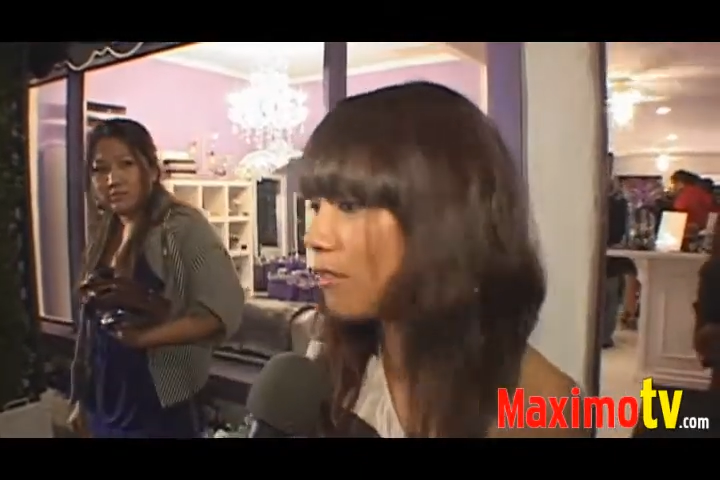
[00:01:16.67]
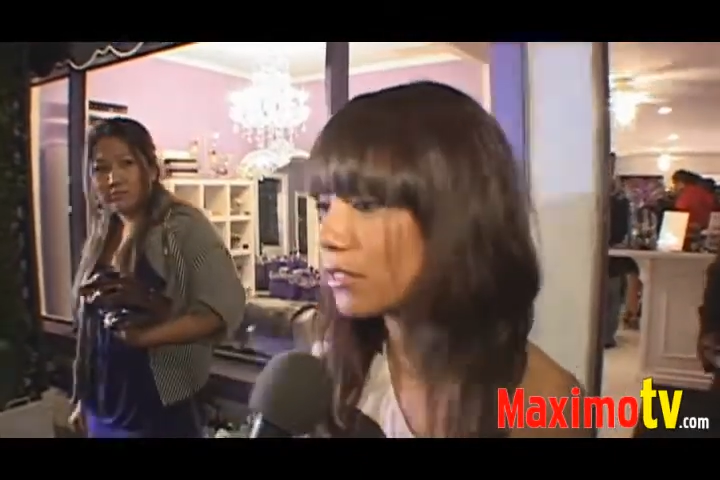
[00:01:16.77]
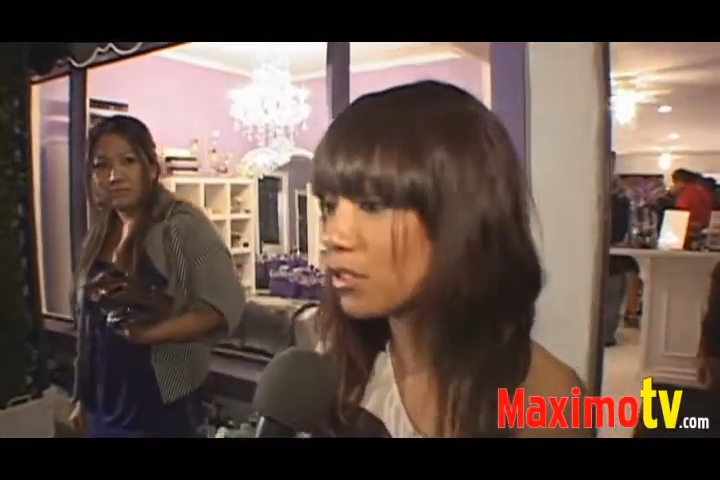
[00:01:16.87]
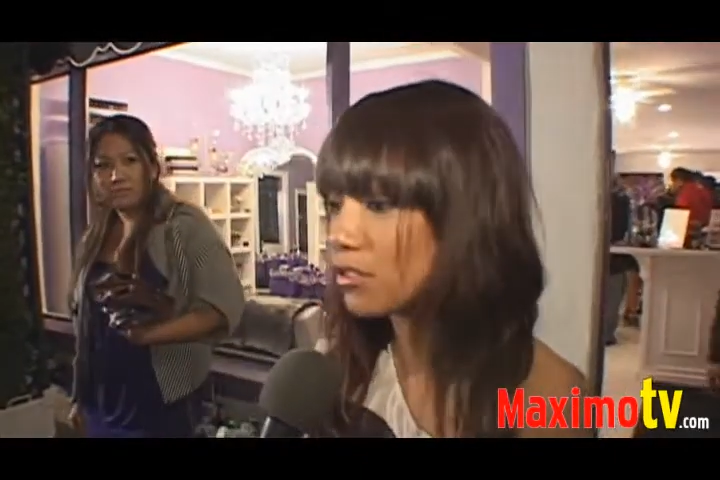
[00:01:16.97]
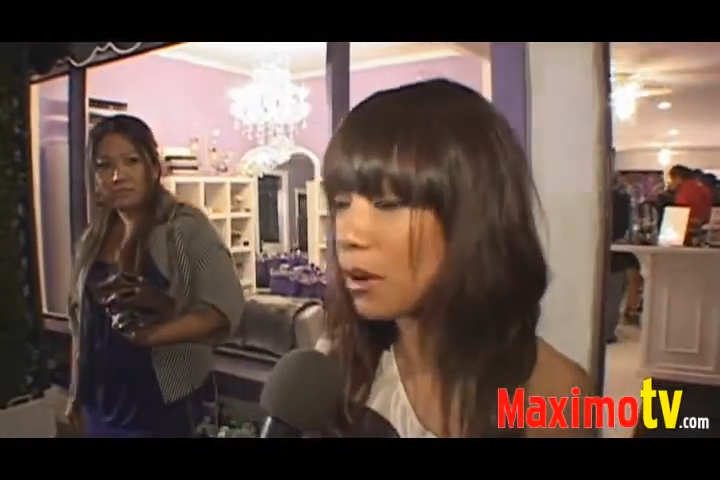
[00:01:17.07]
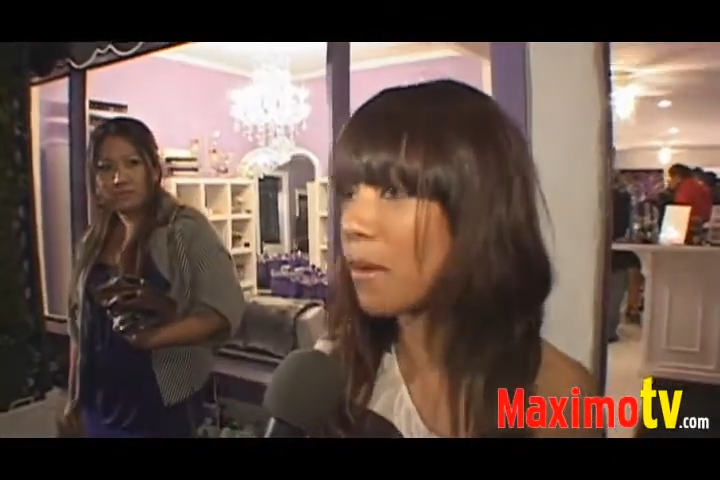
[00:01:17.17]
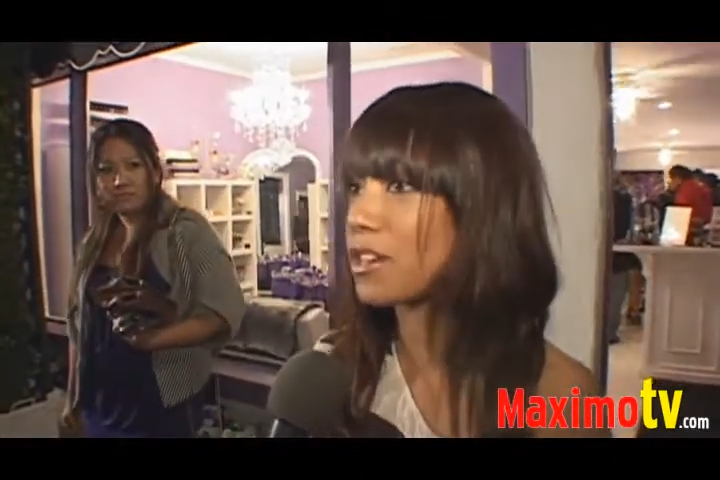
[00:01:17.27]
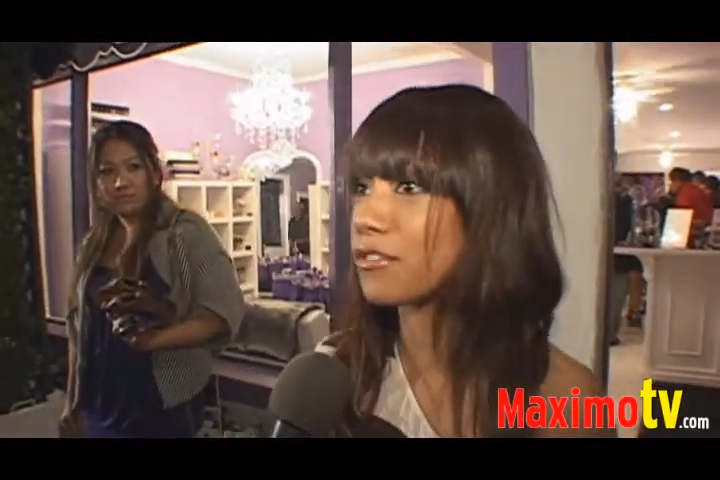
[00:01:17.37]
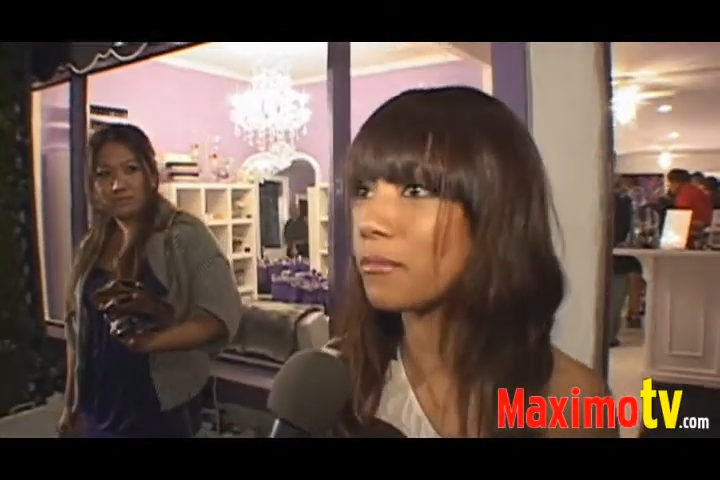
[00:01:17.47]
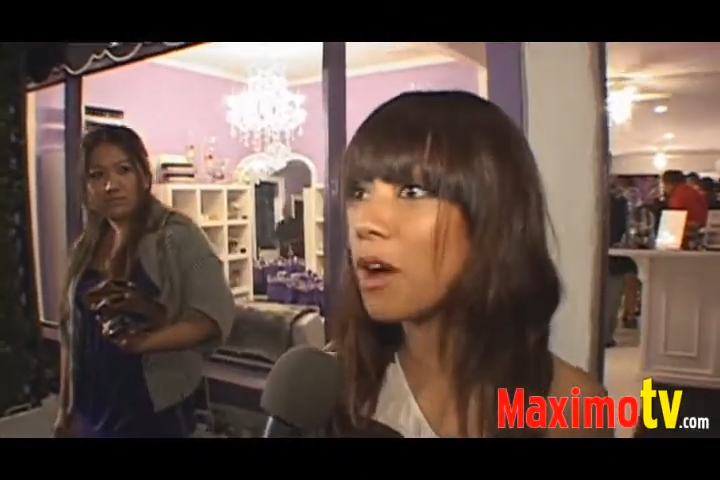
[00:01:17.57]
have learned so
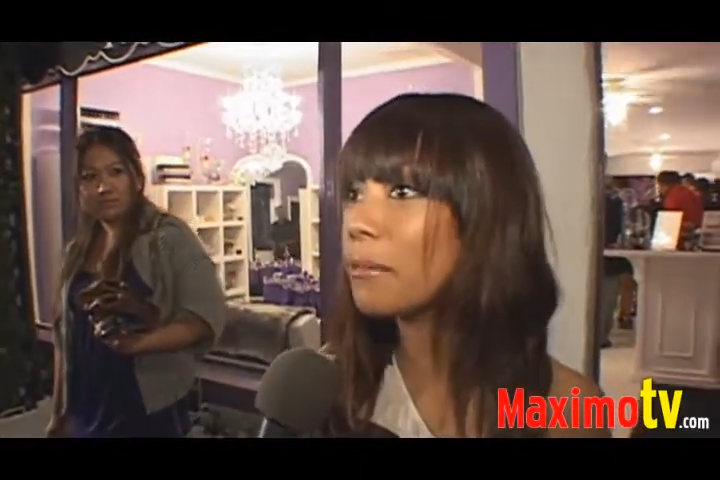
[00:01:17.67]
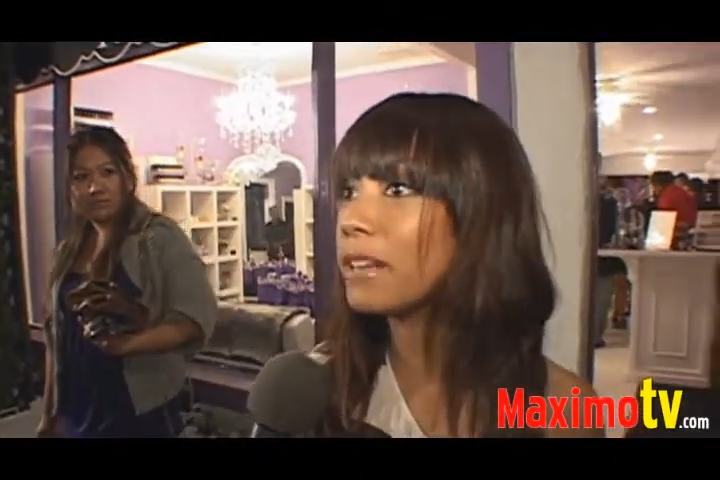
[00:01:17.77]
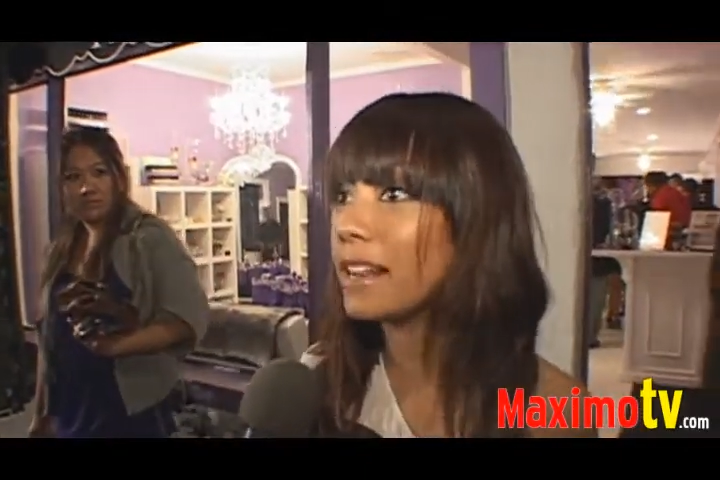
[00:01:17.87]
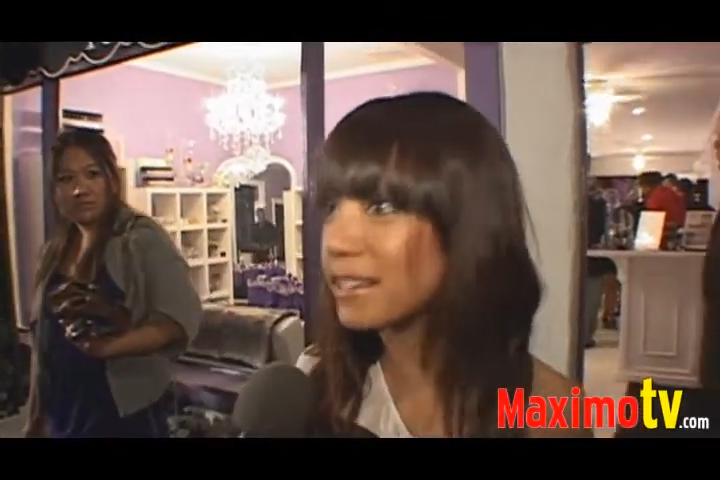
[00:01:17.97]
much from Robin